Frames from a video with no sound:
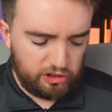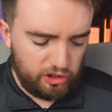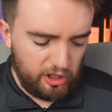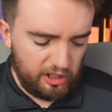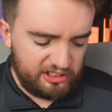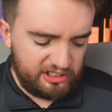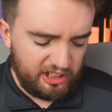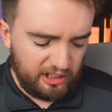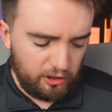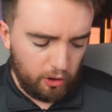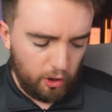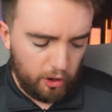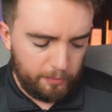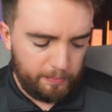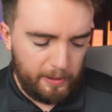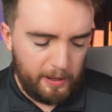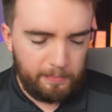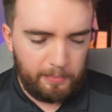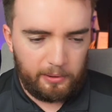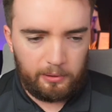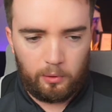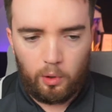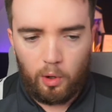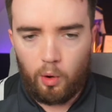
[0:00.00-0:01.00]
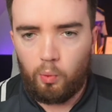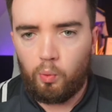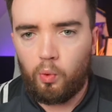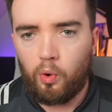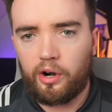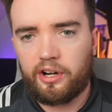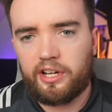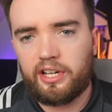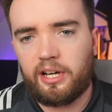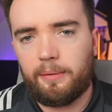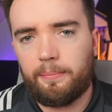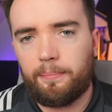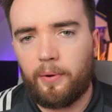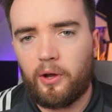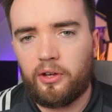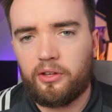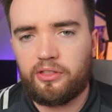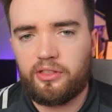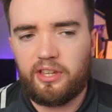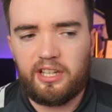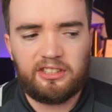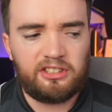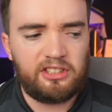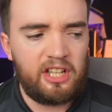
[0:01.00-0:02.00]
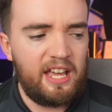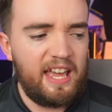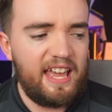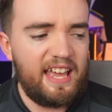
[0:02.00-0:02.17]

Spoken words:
Now, I see a lot of people worrying about this.